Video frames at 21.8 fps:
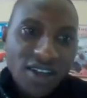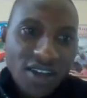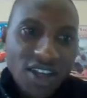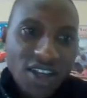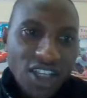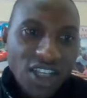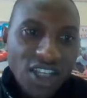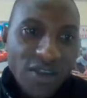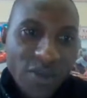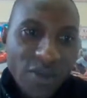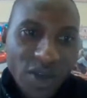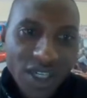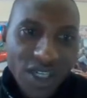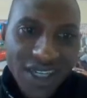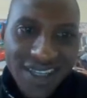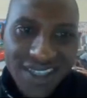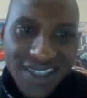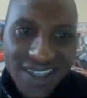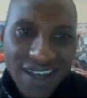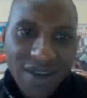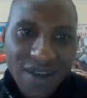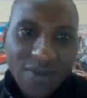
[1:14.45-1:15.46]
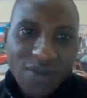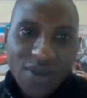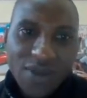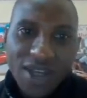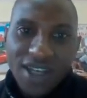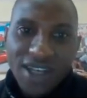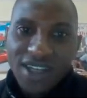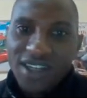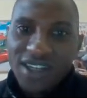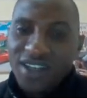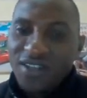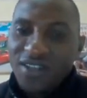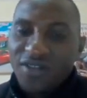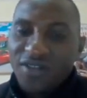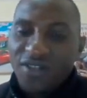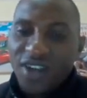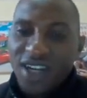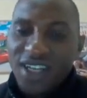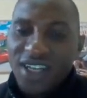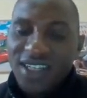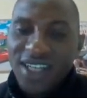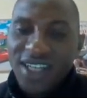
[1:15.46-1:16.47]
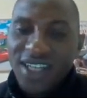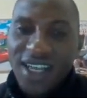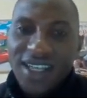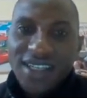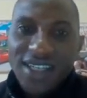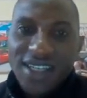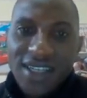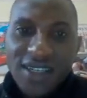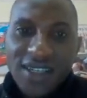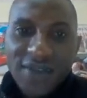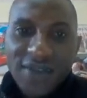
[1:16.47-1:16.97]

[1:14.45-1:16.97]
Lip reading: DC motors come in different sizes.